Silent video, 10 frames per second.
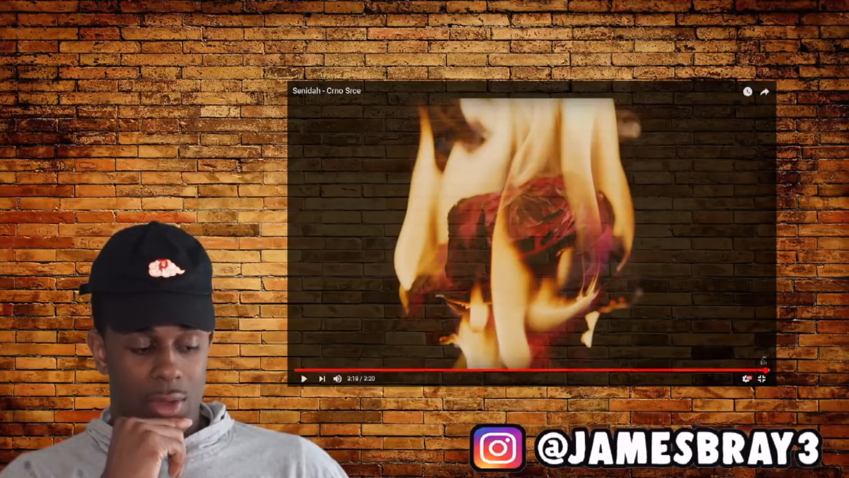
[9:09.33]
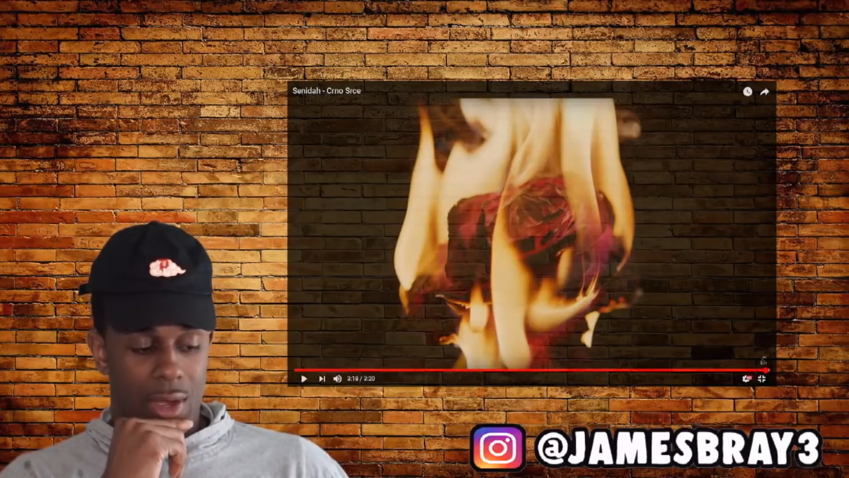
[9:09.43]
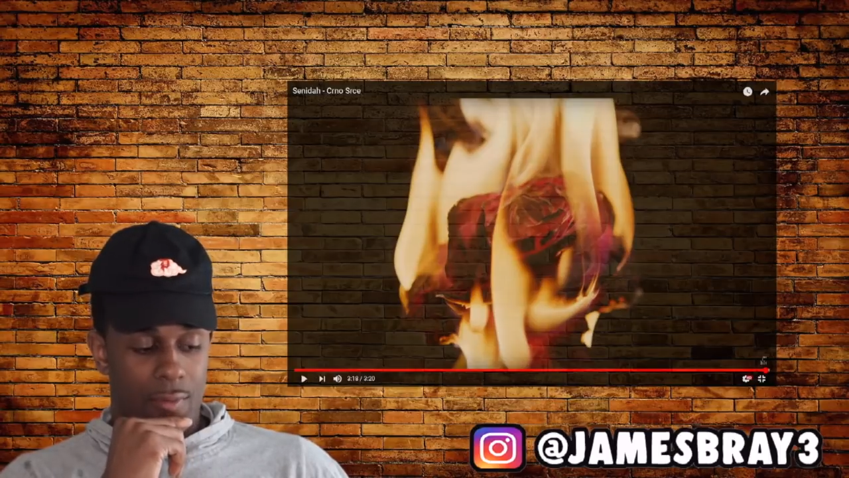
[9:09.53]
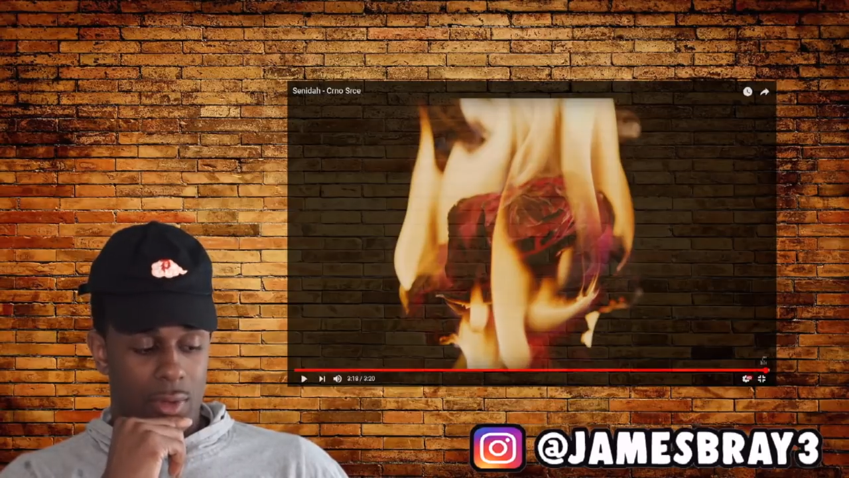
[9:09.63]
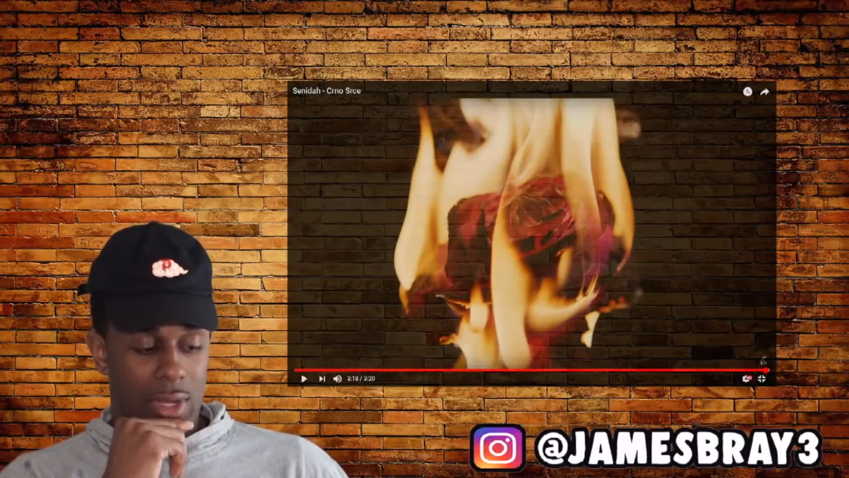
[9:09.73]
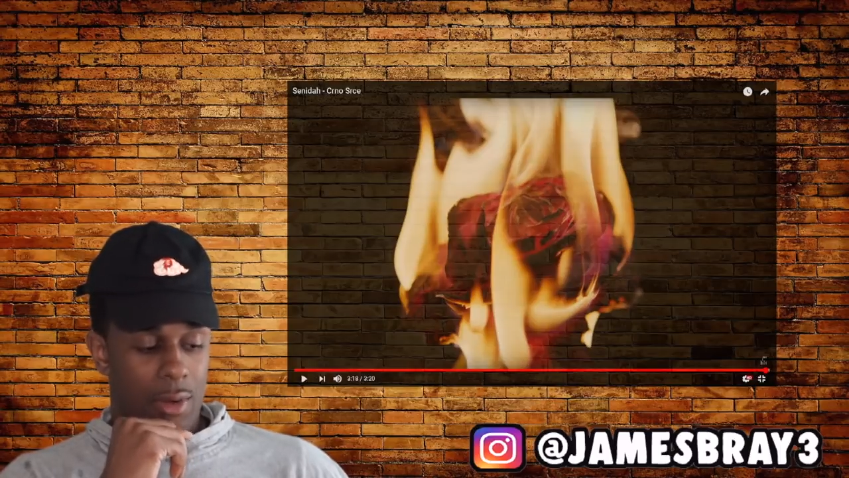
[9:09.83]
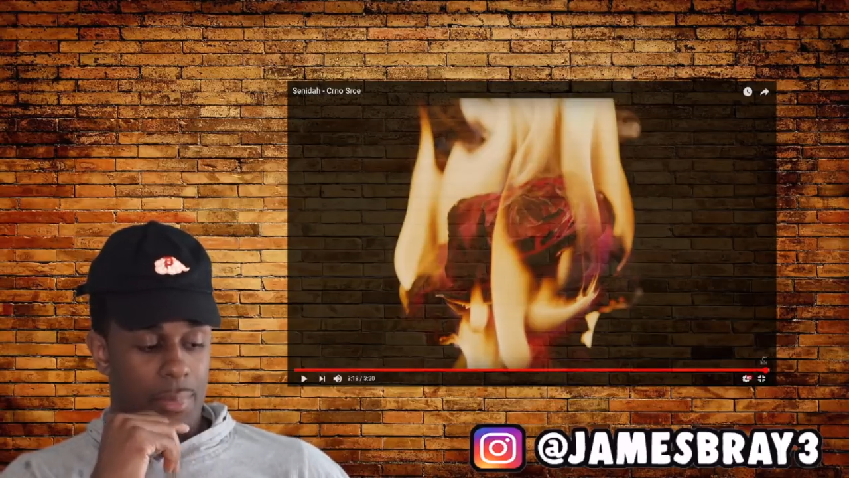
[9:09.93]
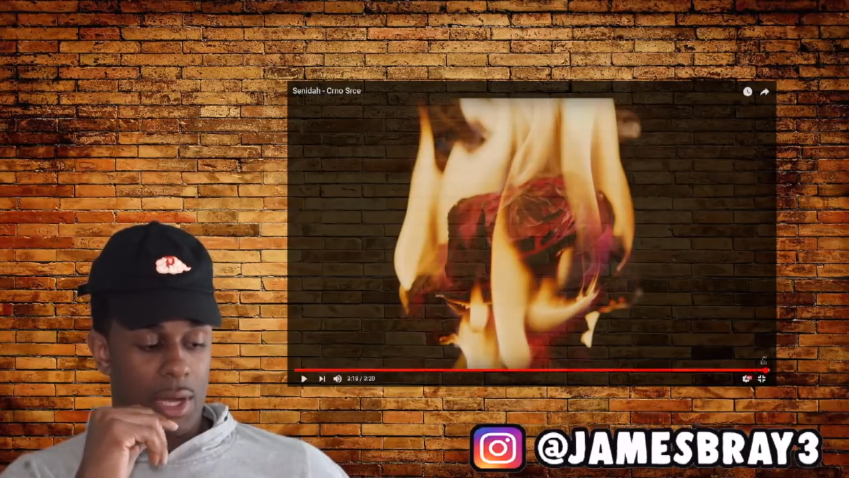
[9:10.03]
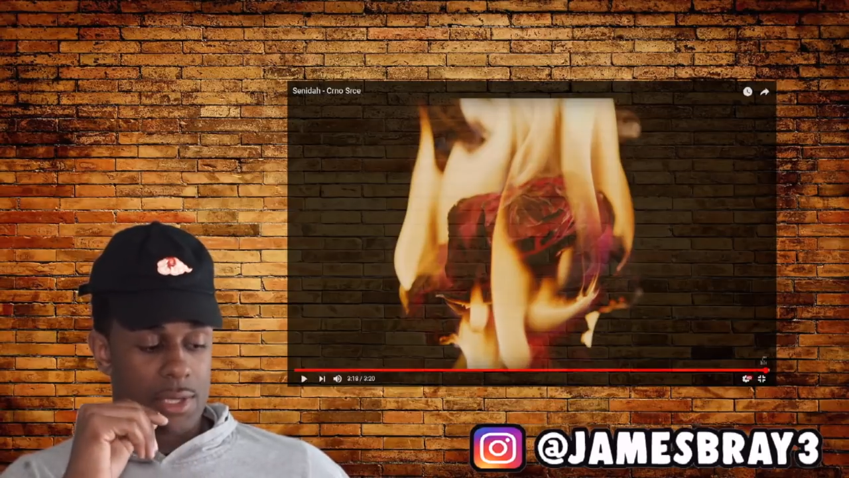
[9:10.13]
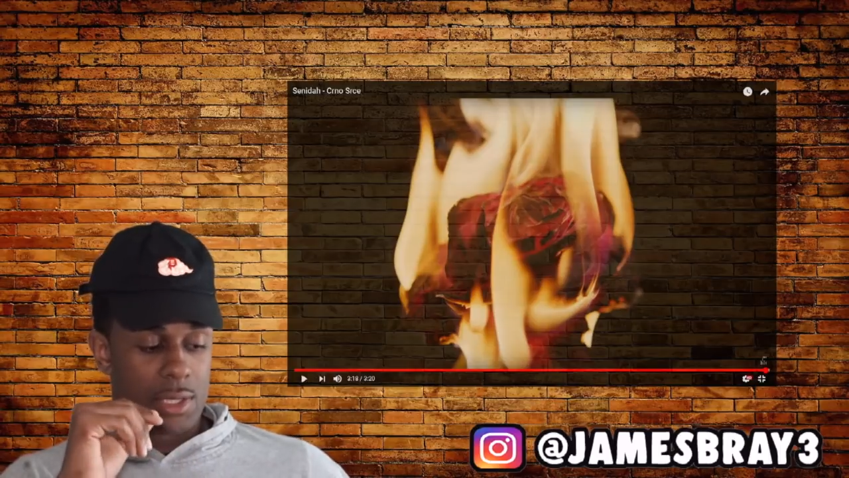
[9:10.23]
I have a lot of
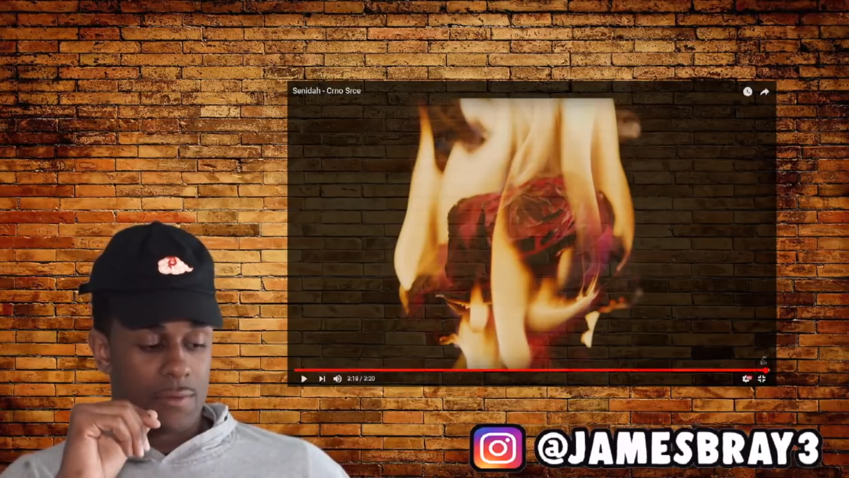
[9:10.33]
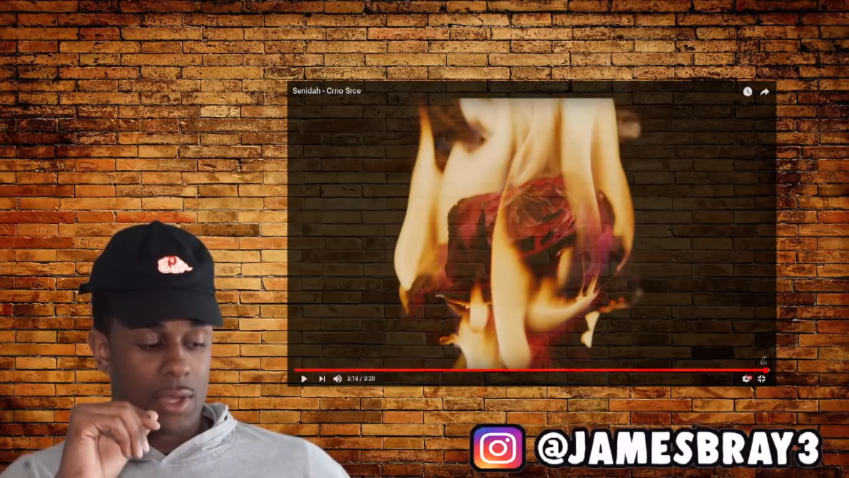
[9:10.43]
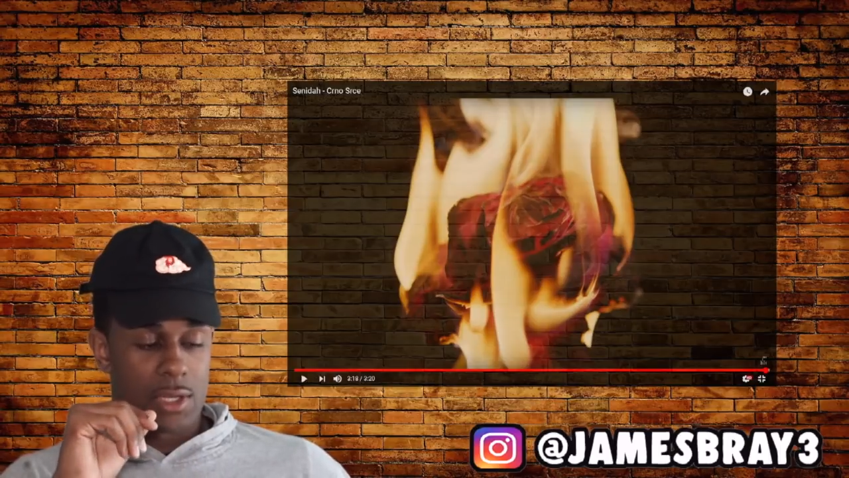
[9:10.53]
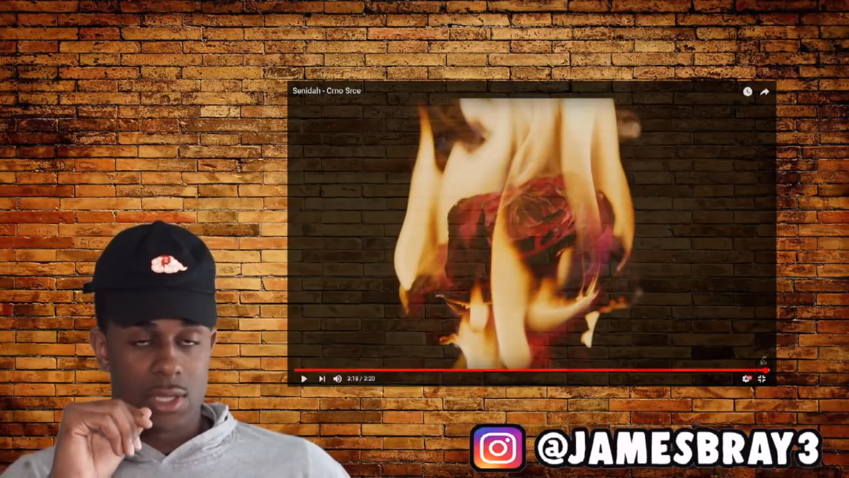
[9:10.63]
positive things